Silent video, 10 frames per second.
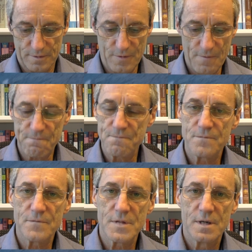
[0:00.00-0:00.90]
Right?
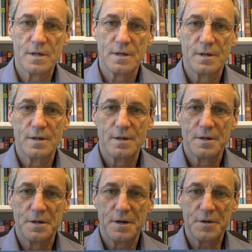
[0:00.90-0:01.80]

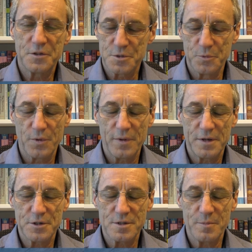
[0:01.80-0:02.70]
And the smaller
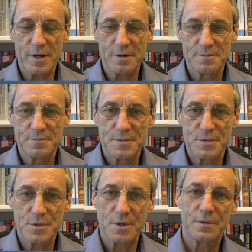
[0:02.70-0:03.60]
that is, the better.
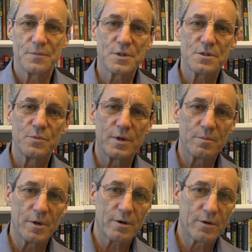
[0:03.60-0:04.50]
So this is where the
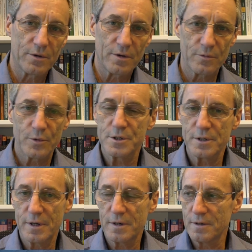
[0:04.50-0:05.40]
microkernel
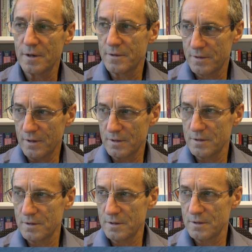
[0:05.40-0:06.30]
originated. I think
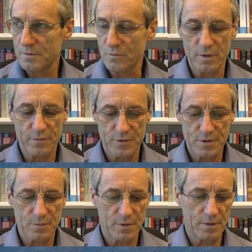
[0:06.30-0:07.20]
the
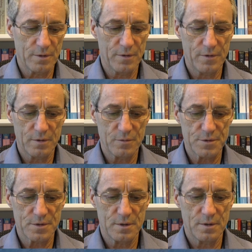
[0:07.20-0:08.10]
first one, I think,
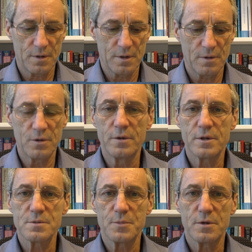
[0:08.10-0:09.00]
was in
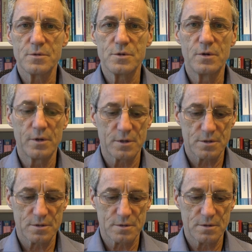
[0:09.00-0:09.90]
Unix, because the
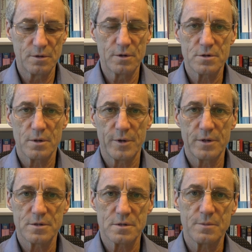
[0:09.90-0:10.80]
Unix
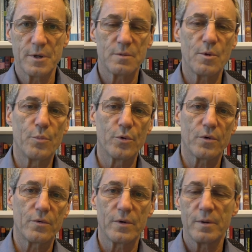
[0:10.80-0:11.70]
operating system had to be
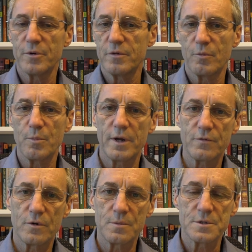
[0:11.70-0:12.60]
ported to a number of different
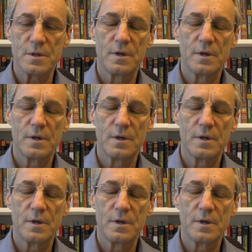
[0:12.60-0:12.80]
platforms.